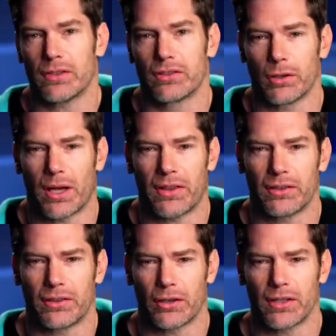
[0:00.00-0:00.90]
And so I
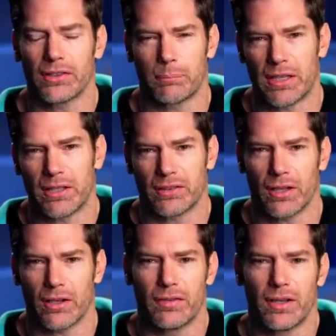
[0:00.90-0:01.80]
think there is a piece
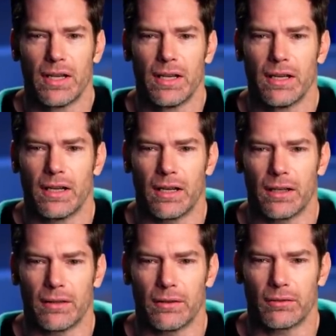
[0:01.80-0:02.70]
of
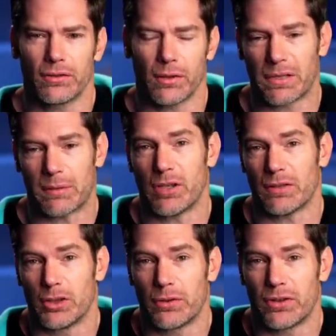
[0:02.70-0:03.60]
uh, sometimes you
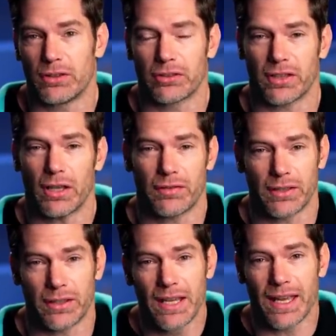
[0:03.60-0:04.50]
have to do things yourself.
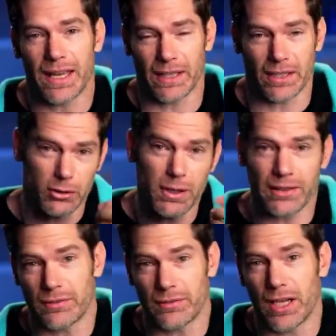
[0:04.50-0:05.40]
And, and like you
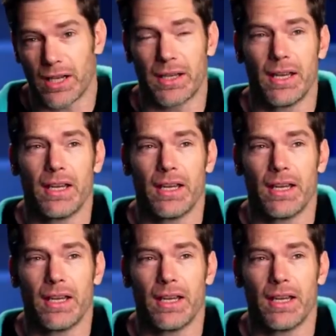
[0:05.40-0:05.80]
guys have done,